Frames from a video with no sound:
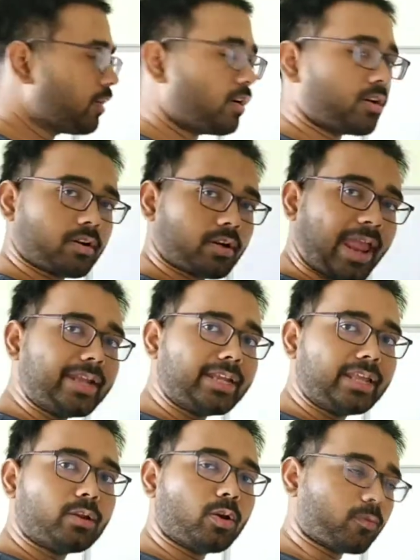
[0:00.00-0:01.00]
or
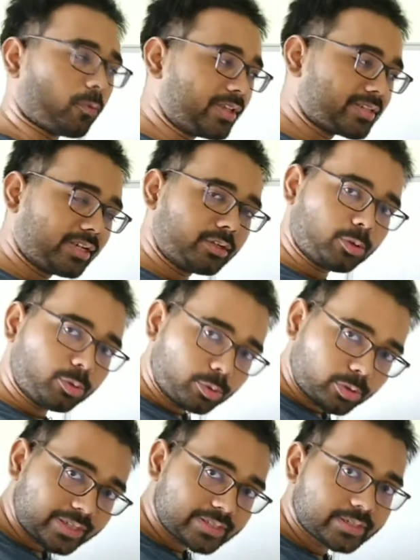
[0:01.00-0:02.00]
anti-clockwise and 2
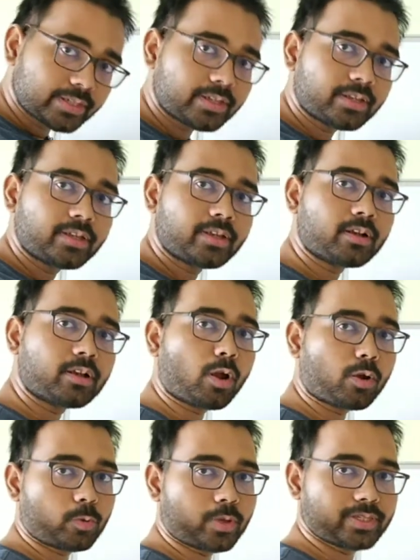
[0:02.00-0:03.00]
units
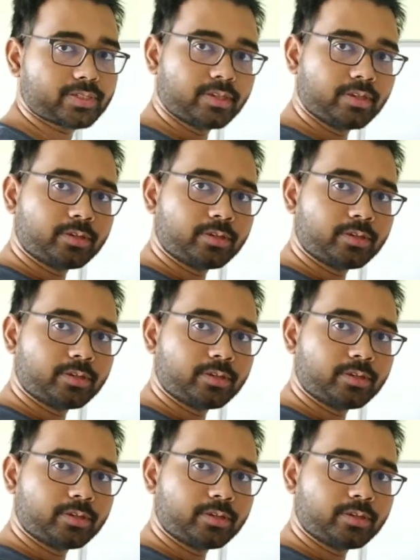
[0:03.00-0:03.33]
clockwise.